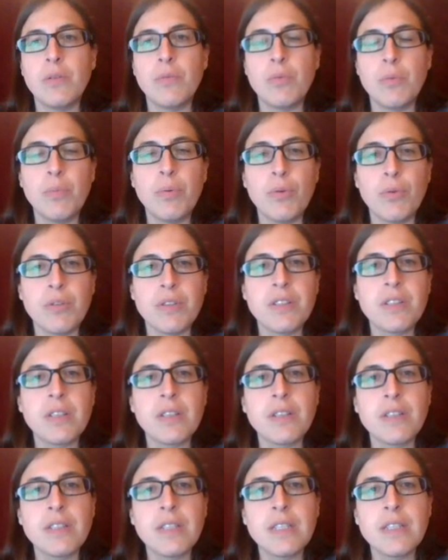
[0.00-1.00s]
reports,
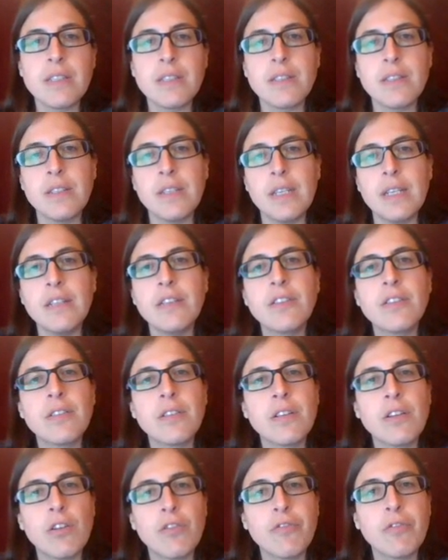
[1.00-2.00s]
because this is the
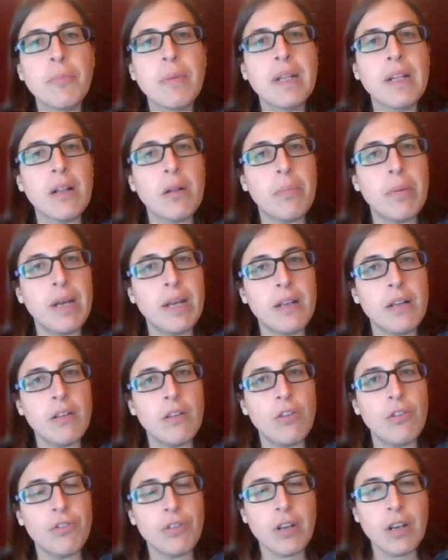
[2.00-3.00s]
Intergovernmental
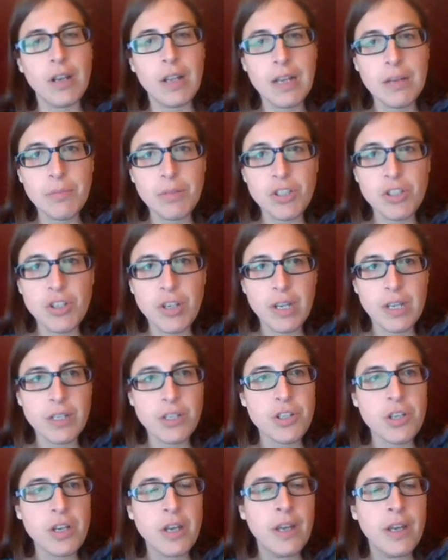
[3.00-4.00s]
Panel on Climate
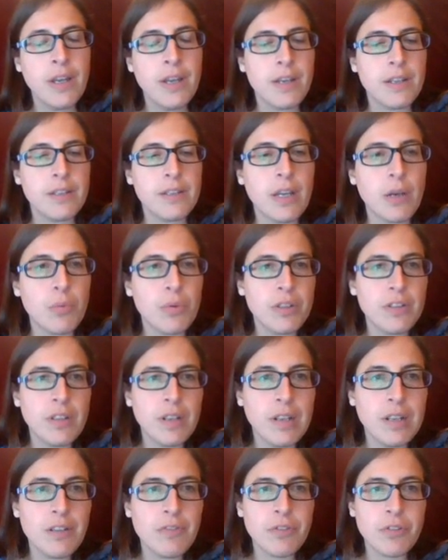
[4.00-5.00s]
Change that will
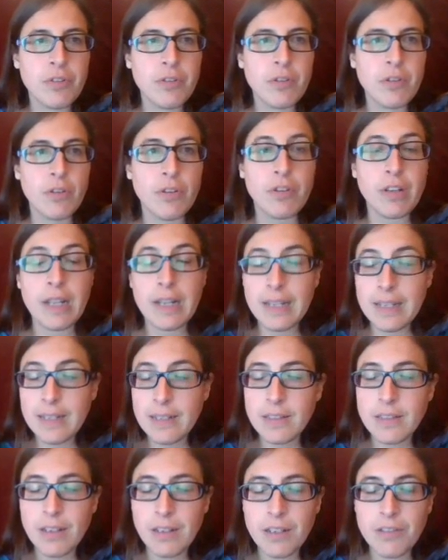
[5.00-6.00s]
deliver, or that
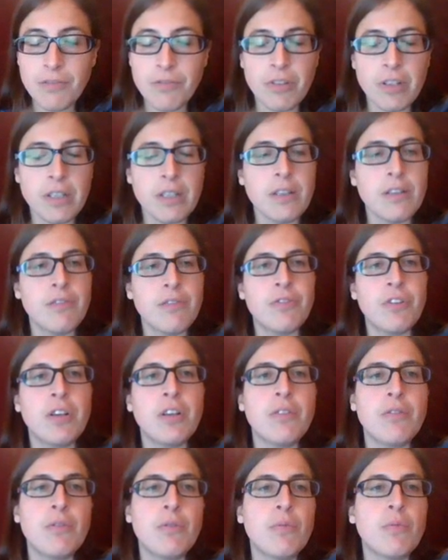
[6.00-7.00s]
is delivering
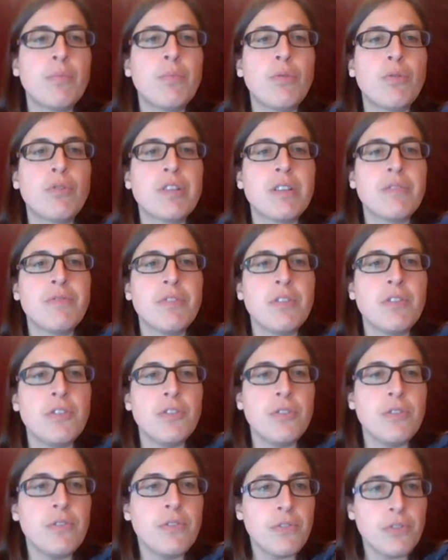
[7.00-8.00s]
via a report every
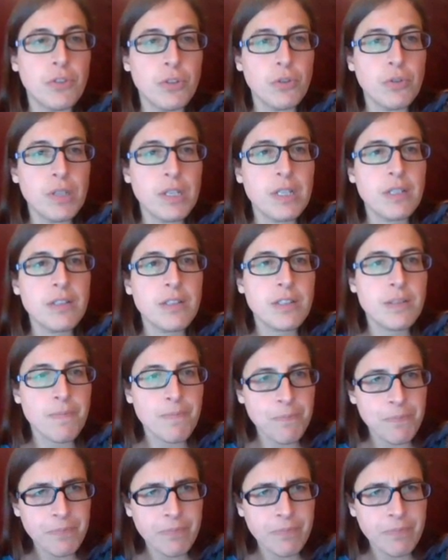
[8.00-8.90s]
few years,